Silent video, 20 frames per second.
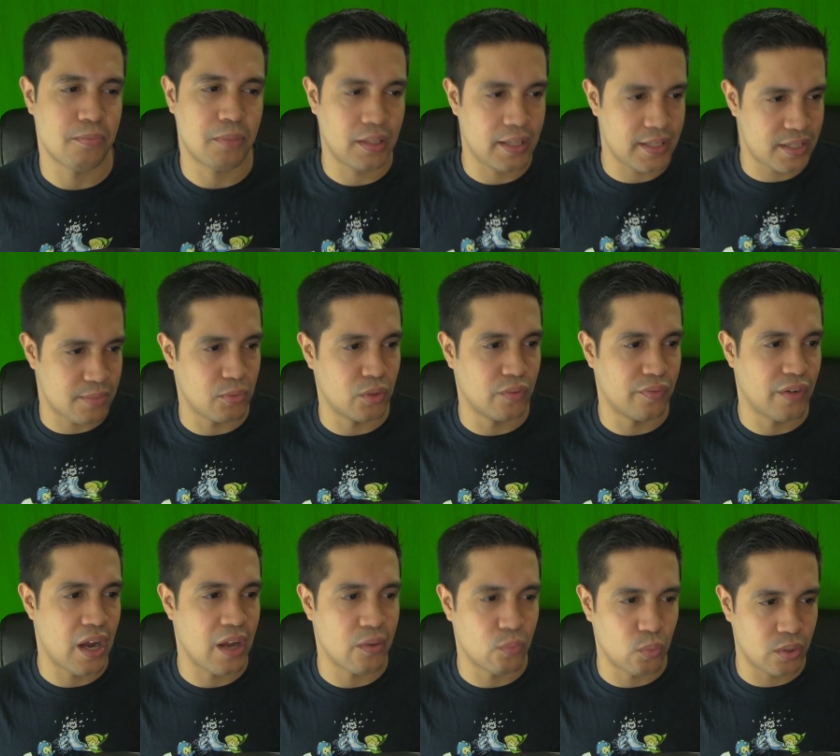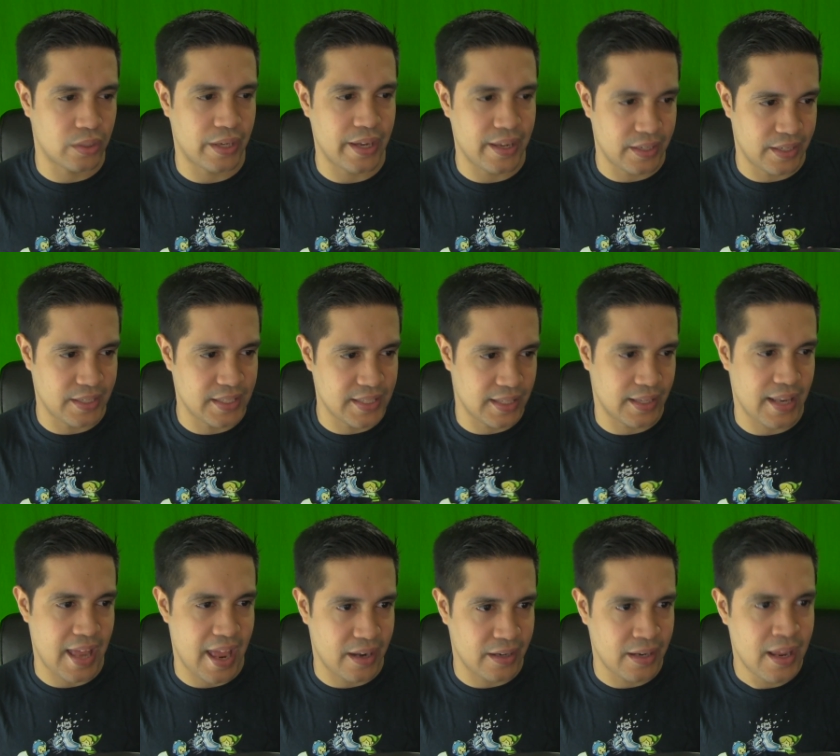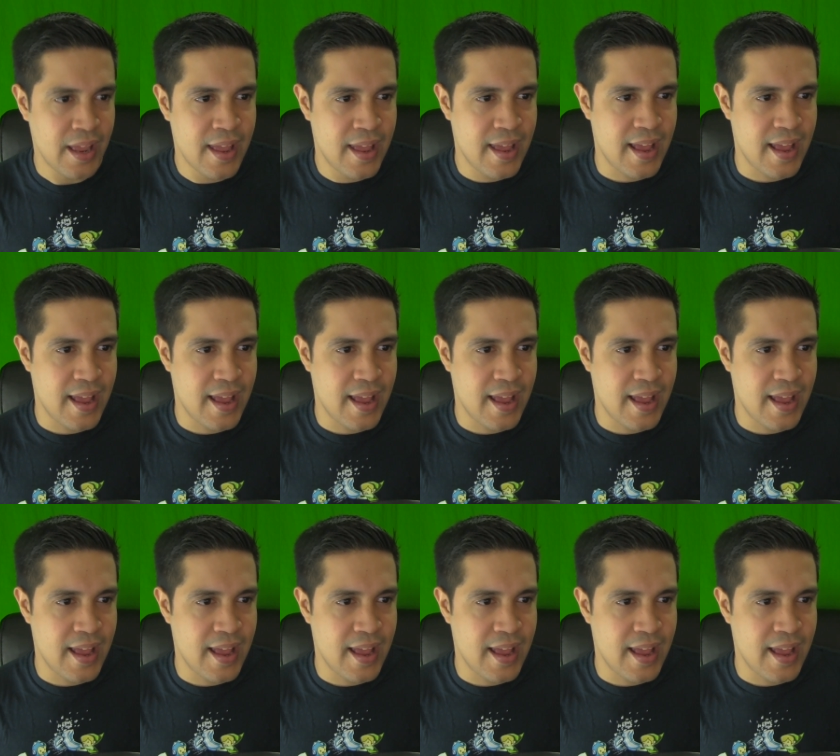but let's move on. We'll get into that